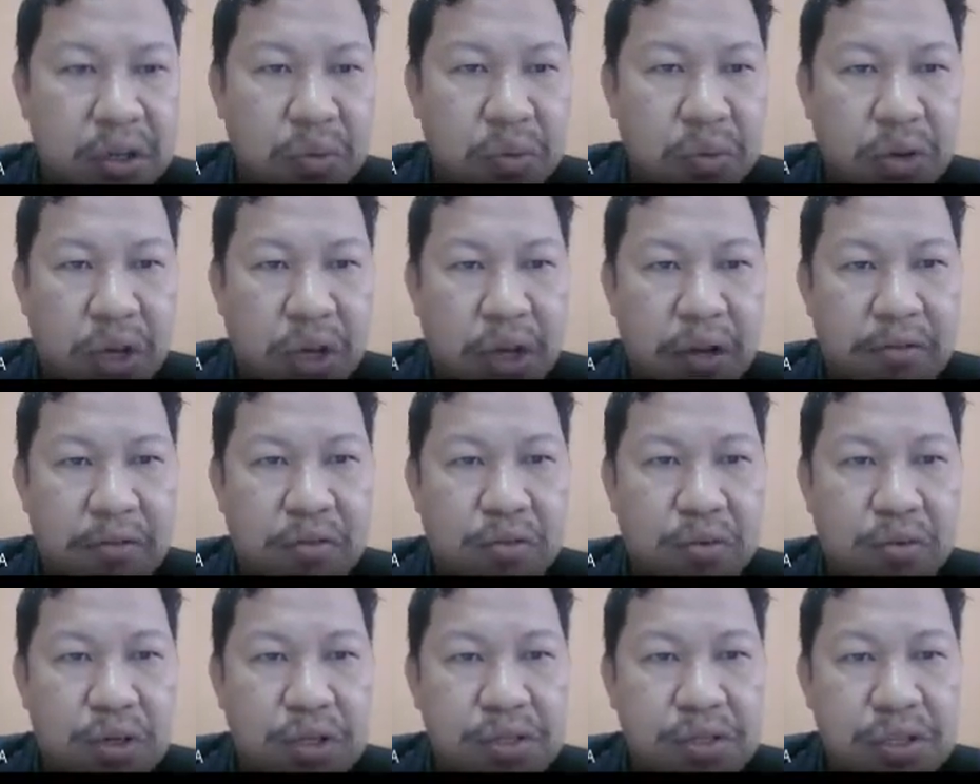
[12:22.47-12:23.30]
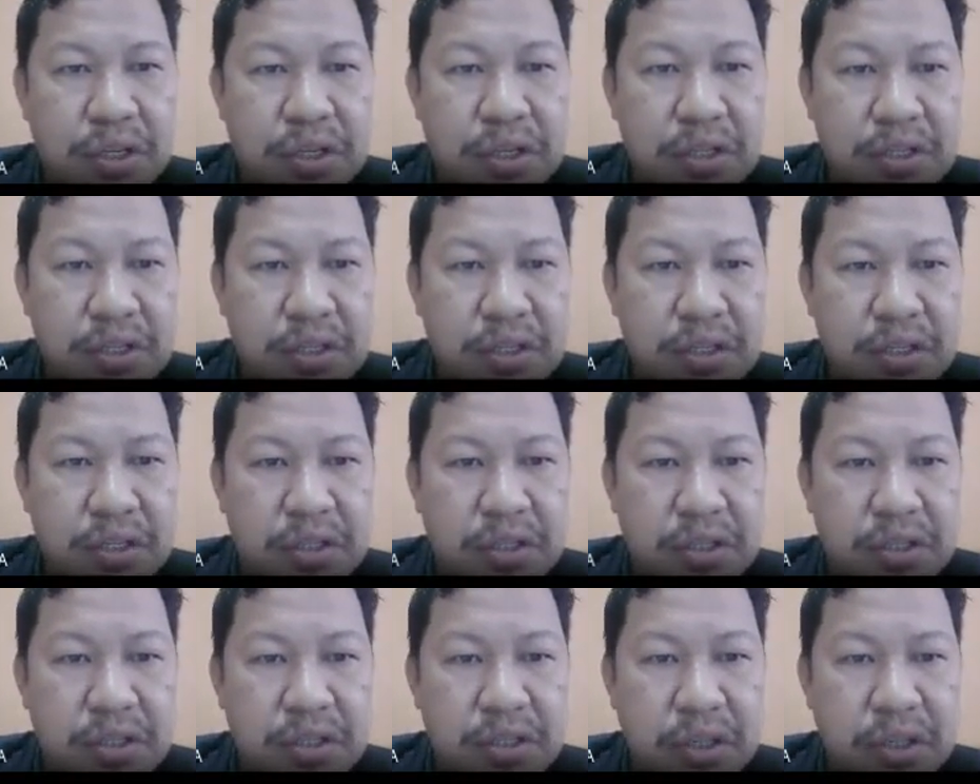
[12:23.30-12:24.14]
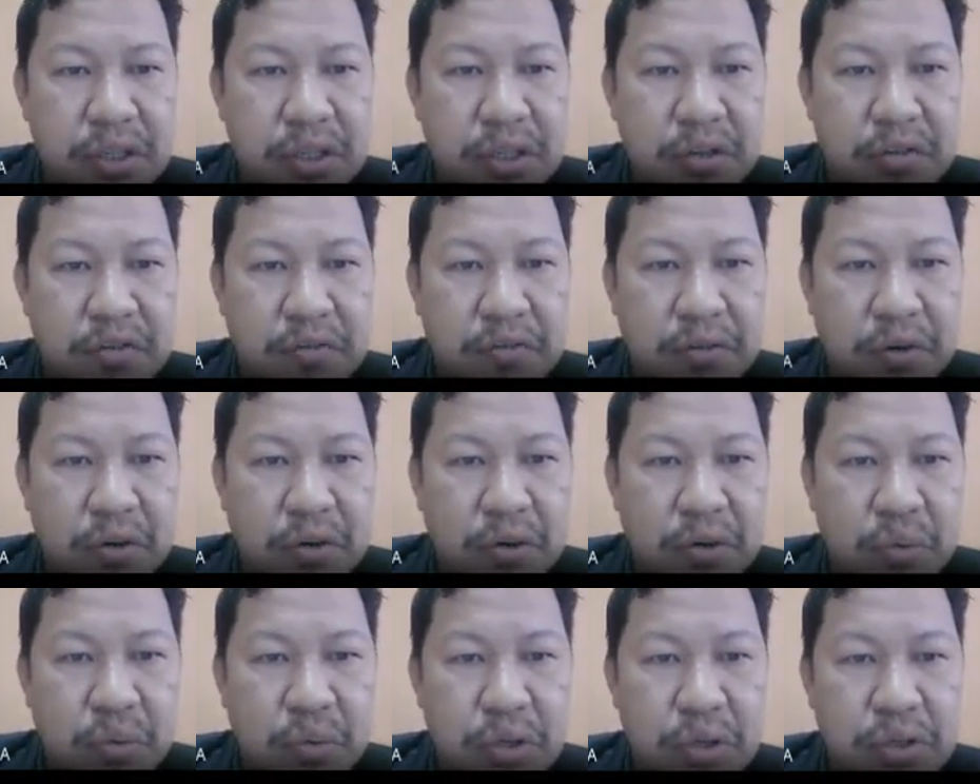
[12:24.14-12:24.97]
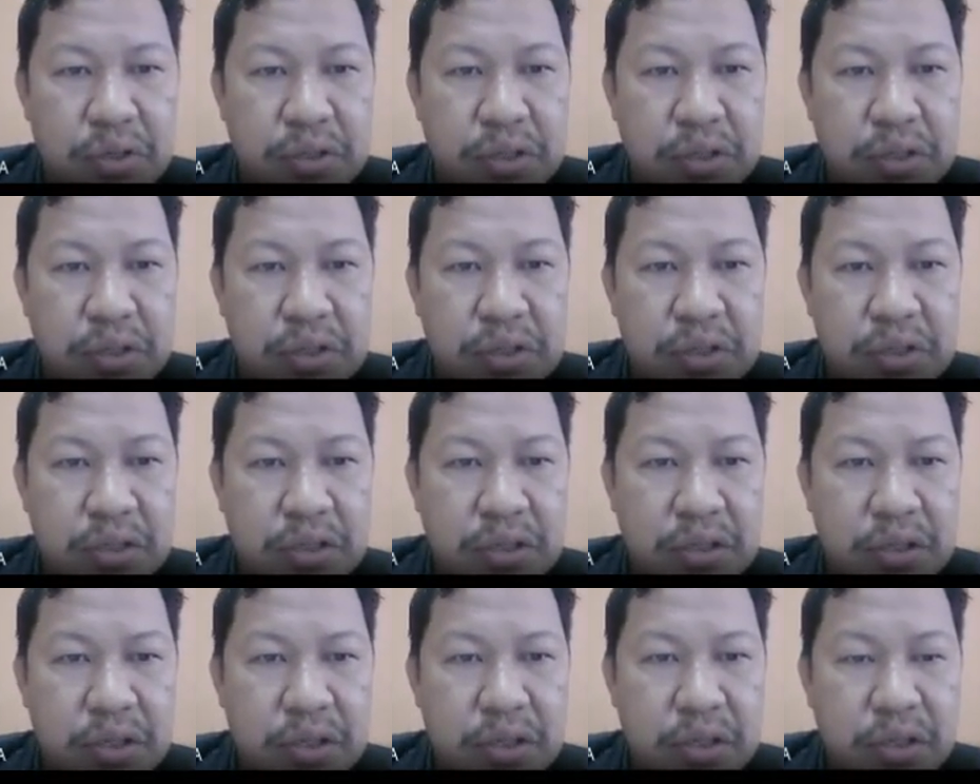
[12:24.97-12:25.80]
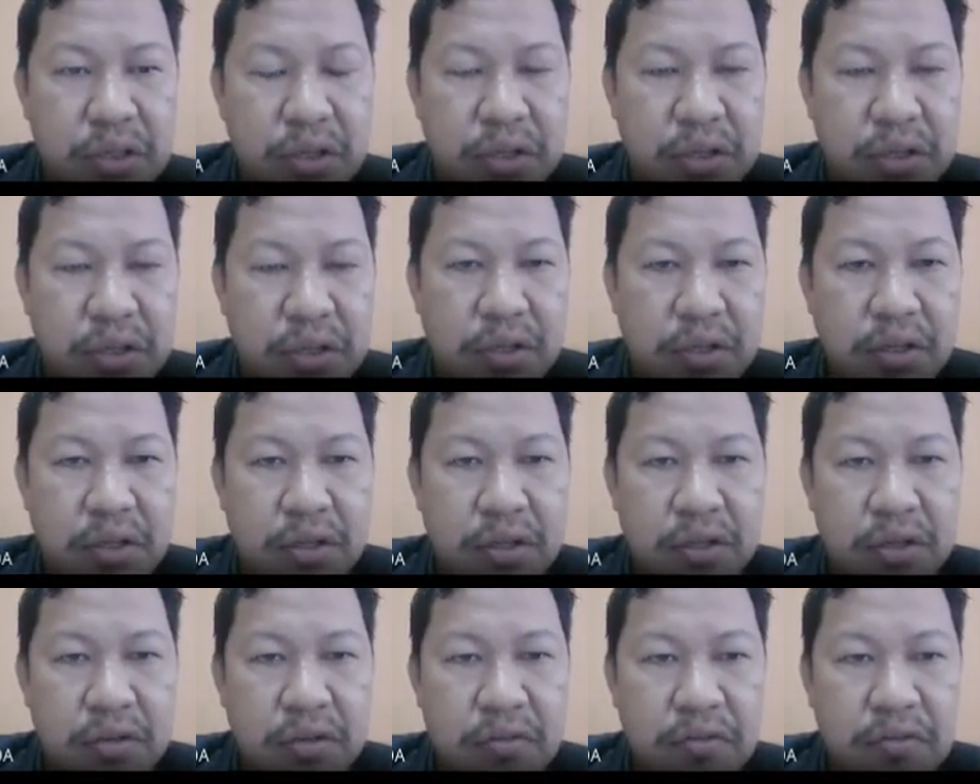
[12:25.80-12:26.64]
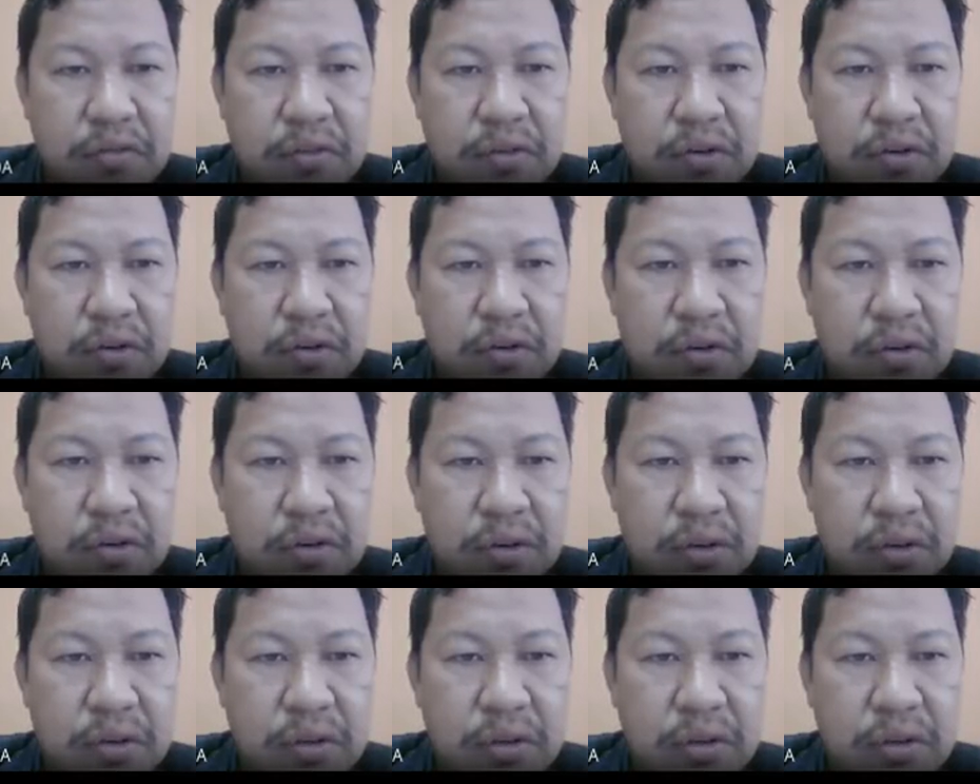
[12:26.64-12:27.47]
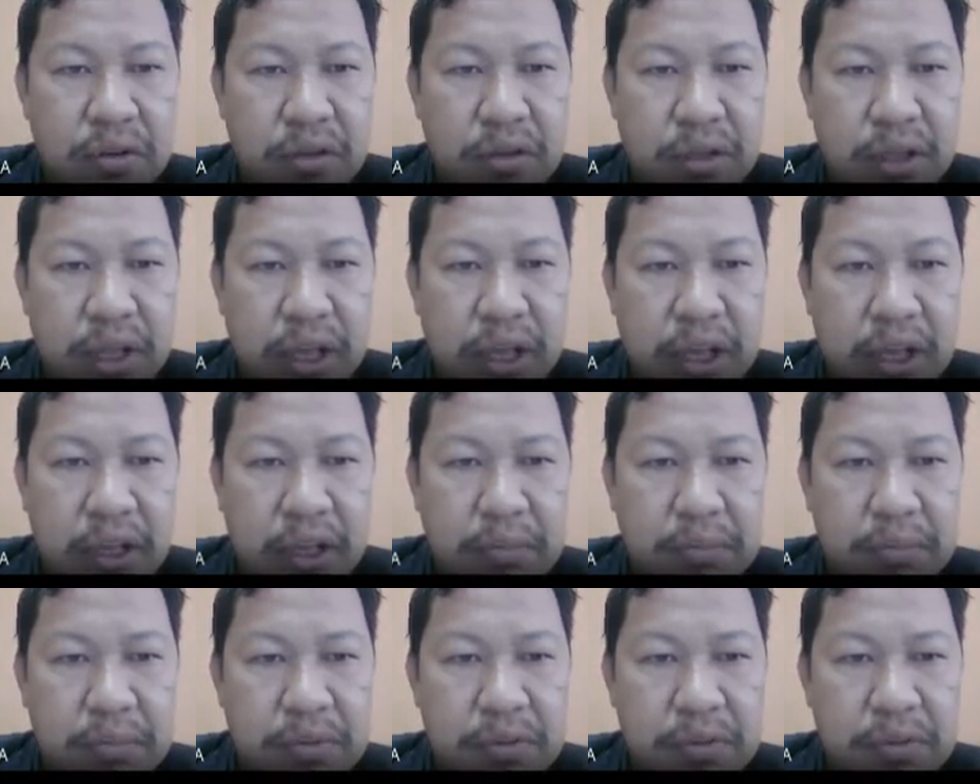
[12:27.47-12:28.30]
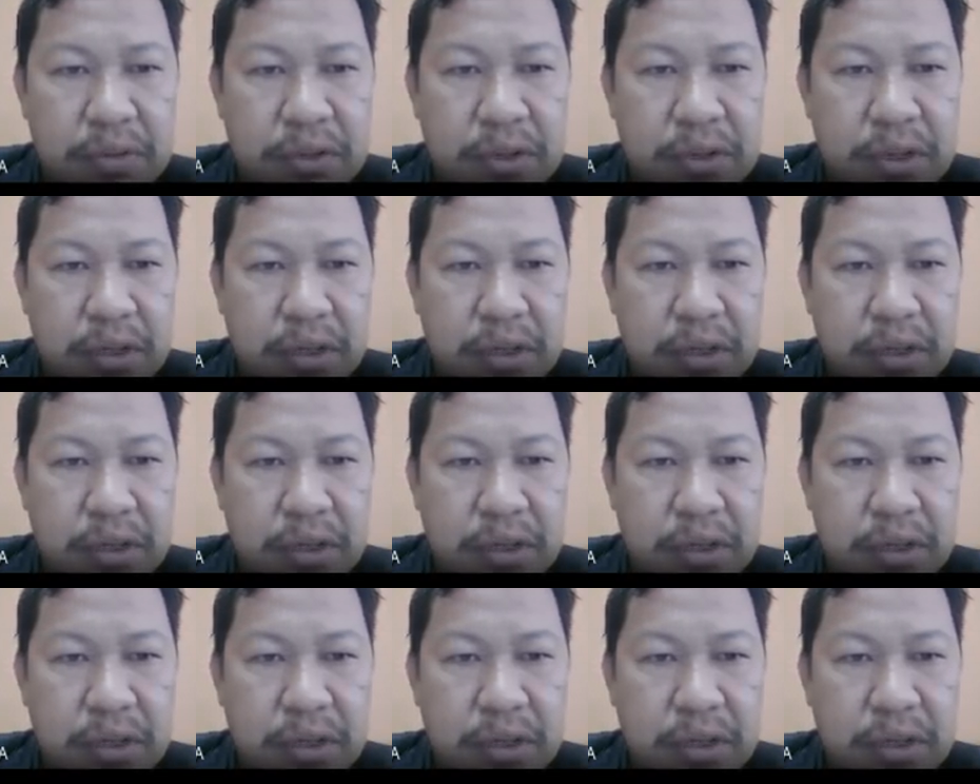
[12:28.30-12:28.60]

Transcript: We have quizzes. This is 4 quizzes, 4 times